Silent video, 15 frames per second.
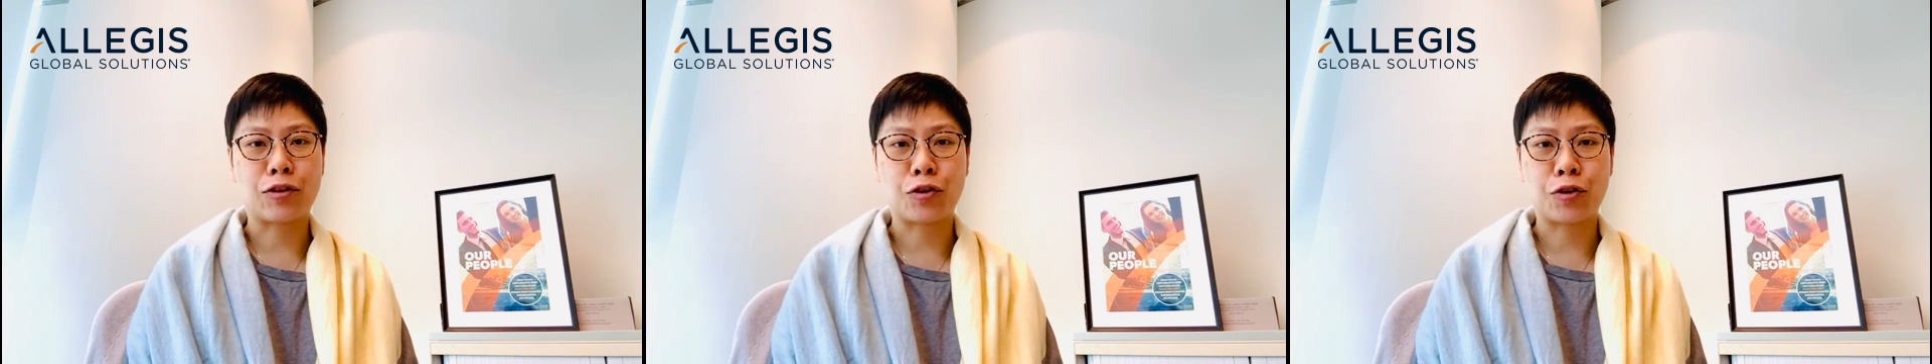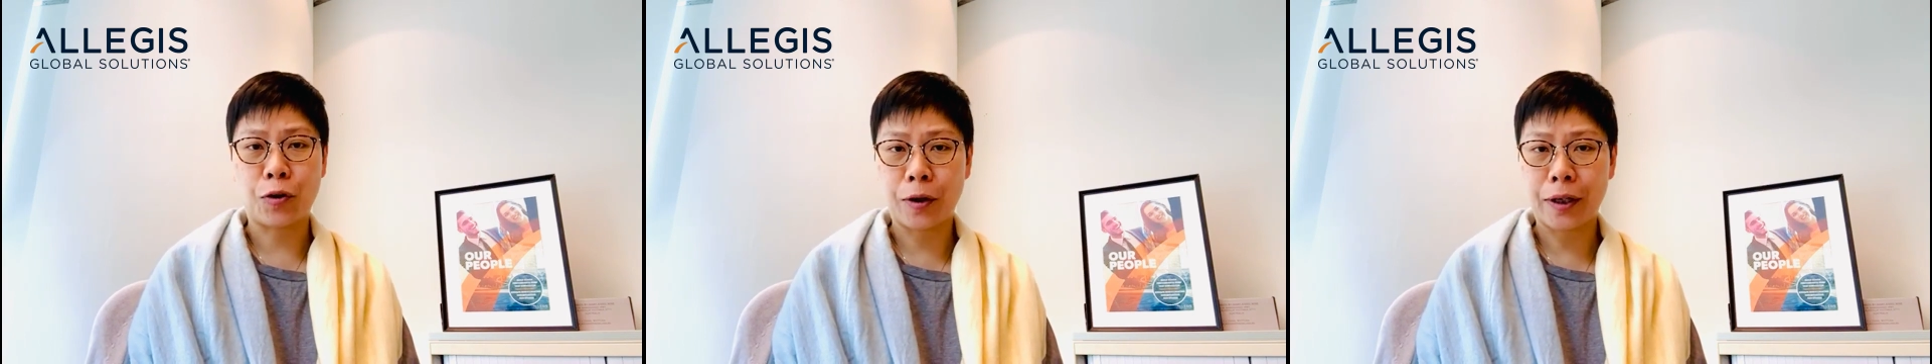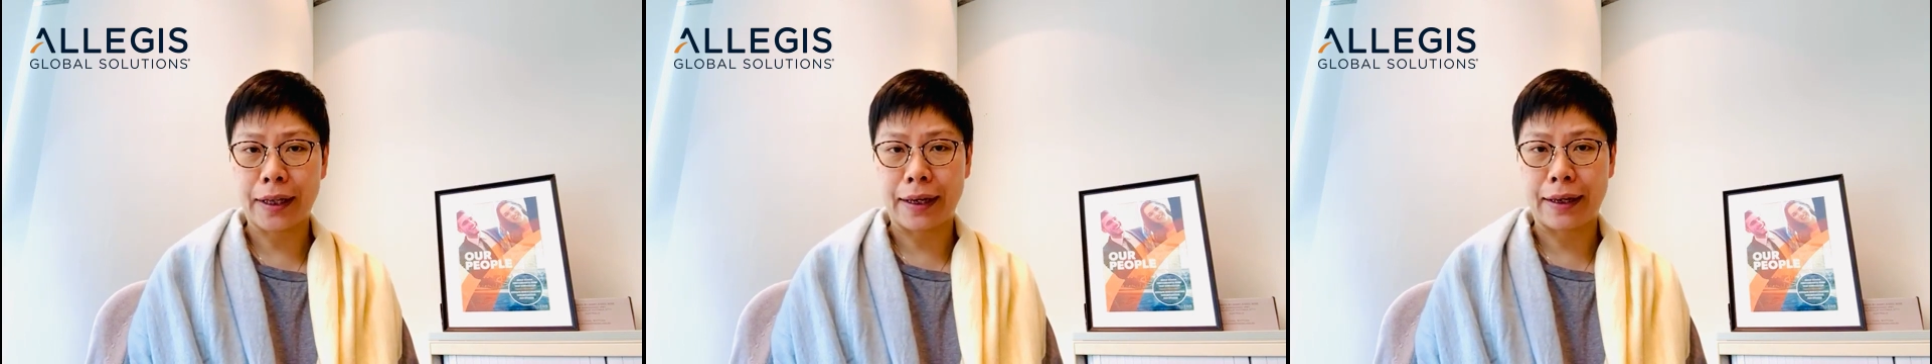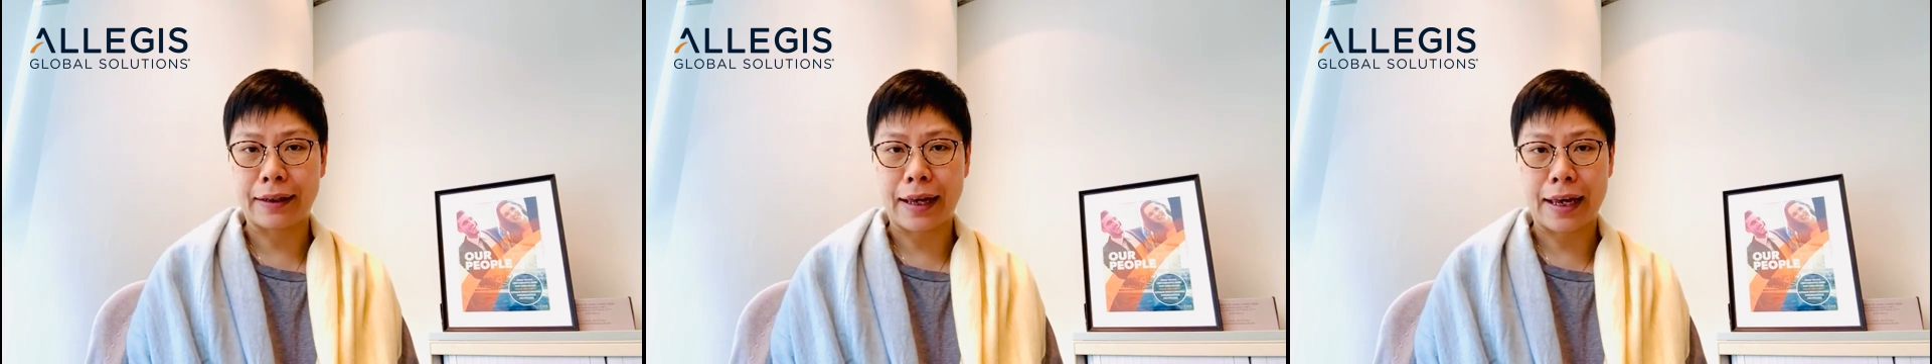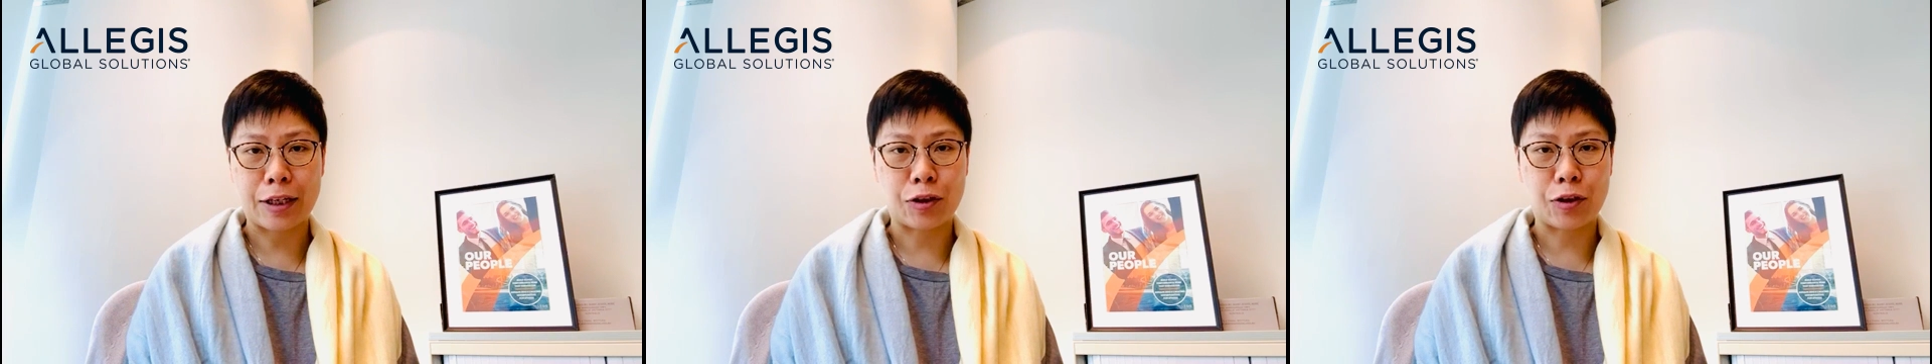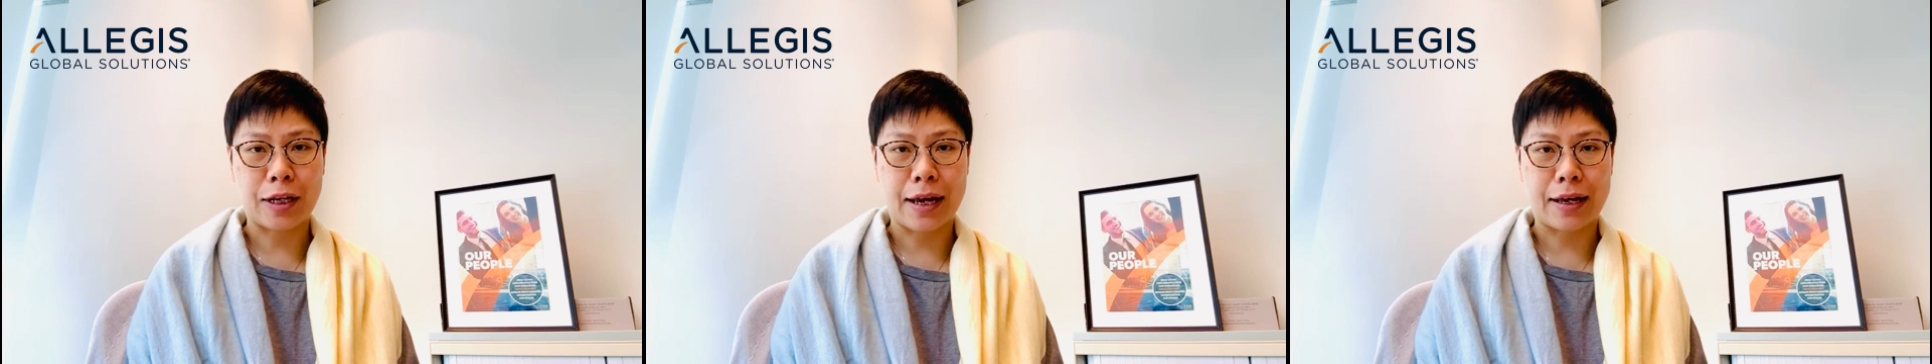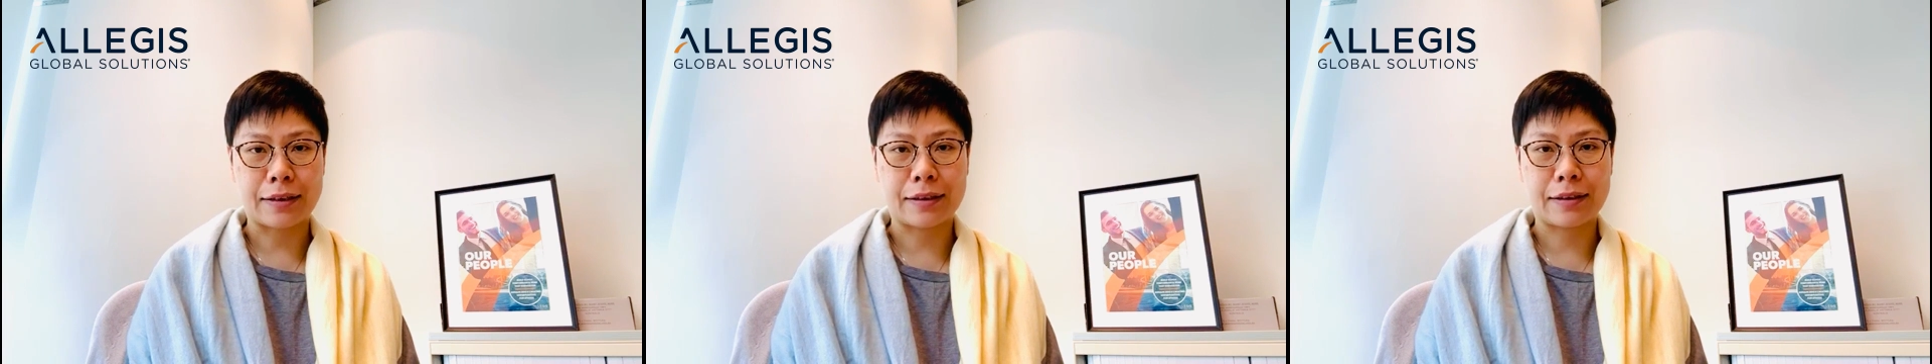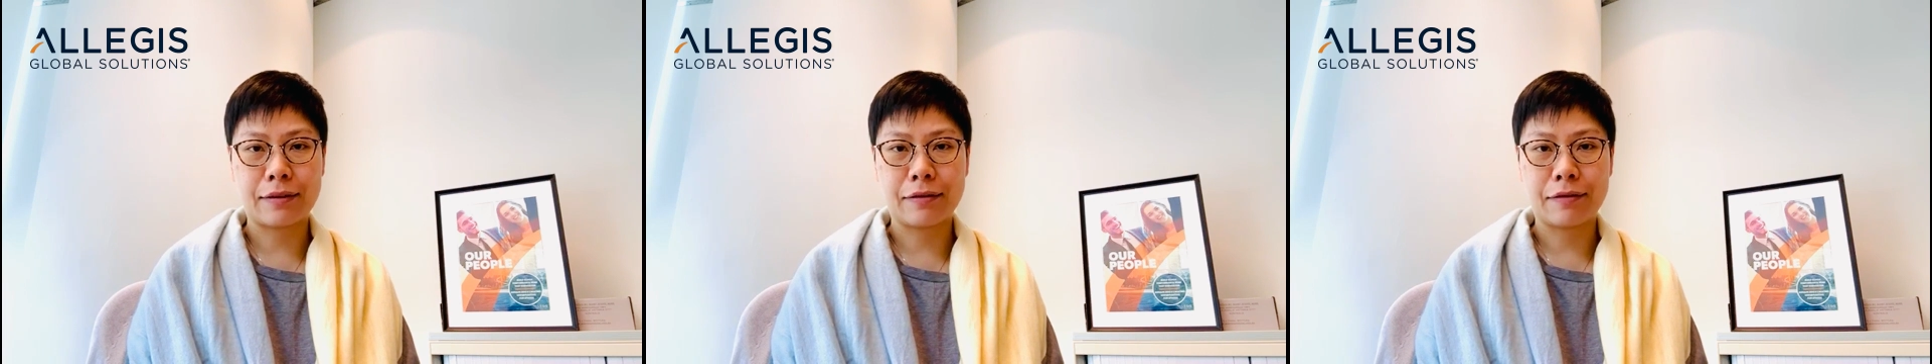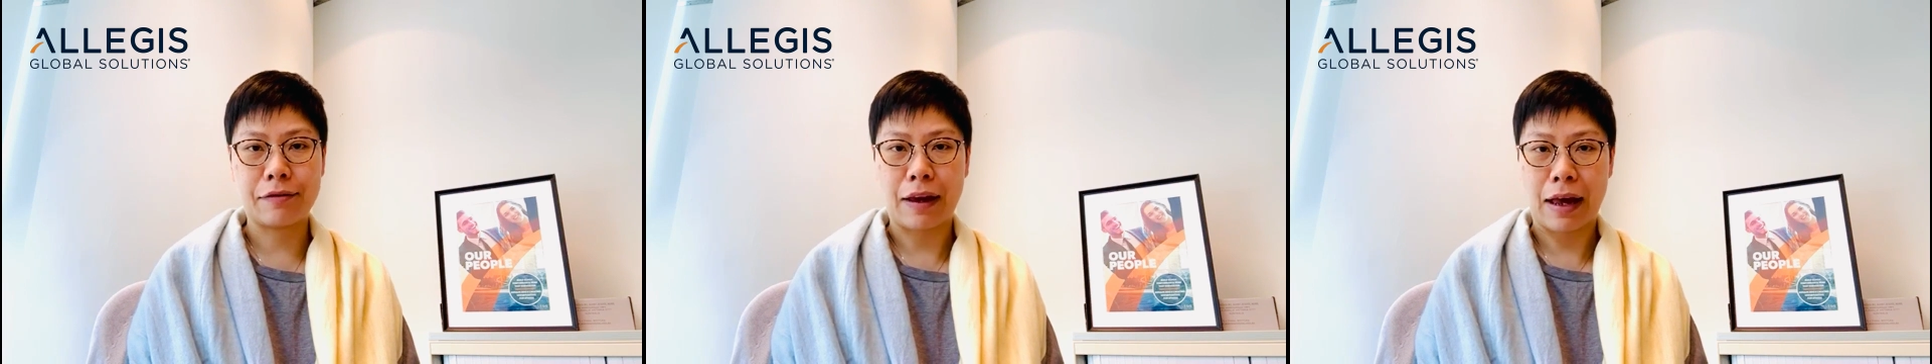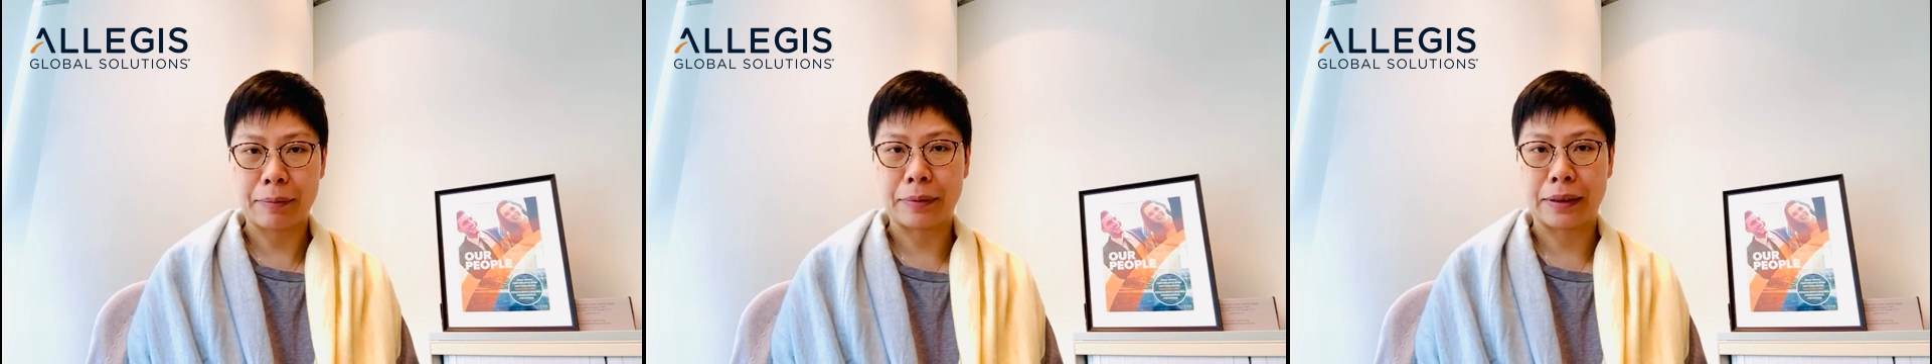joining AGS
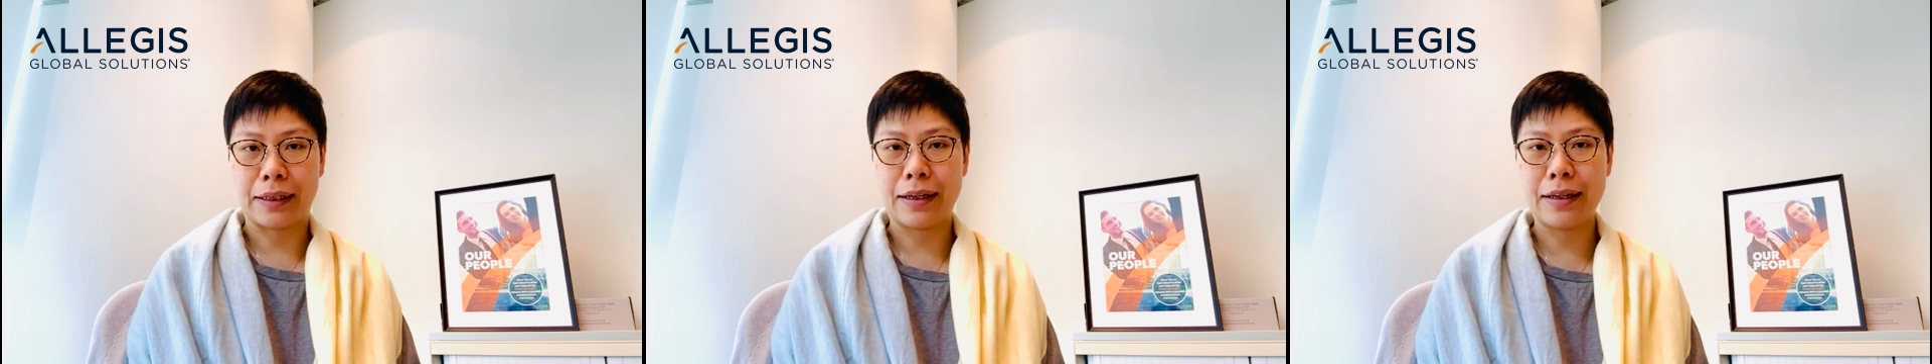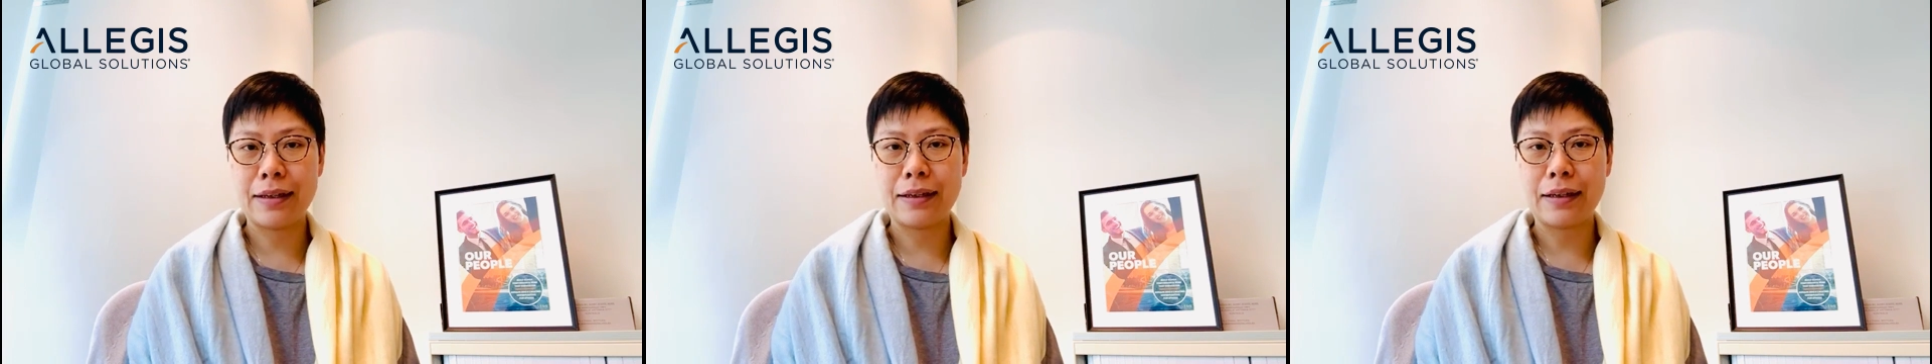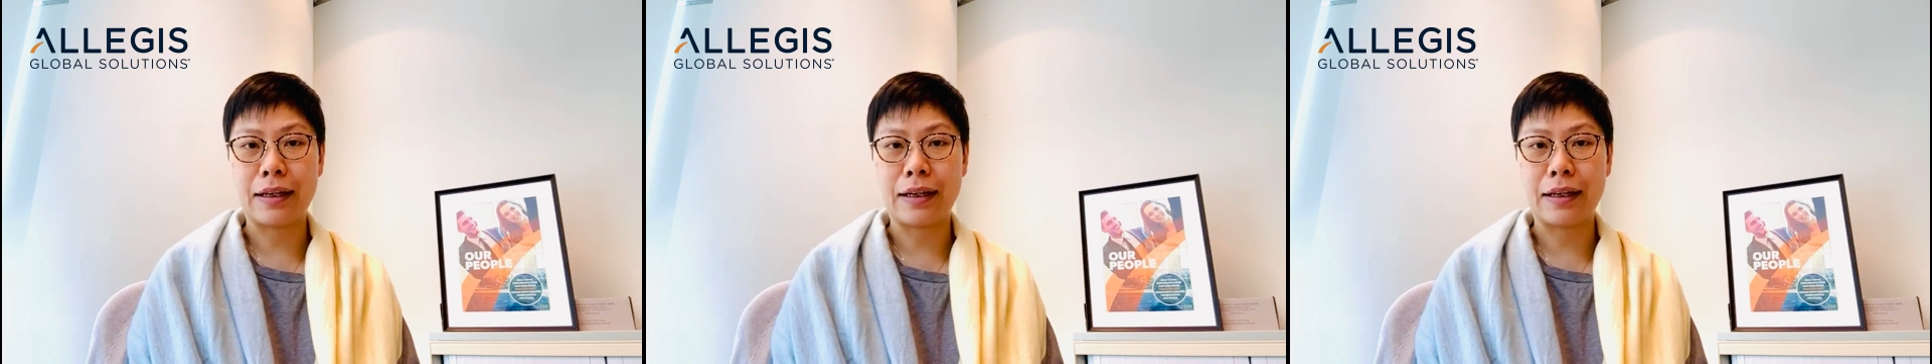family,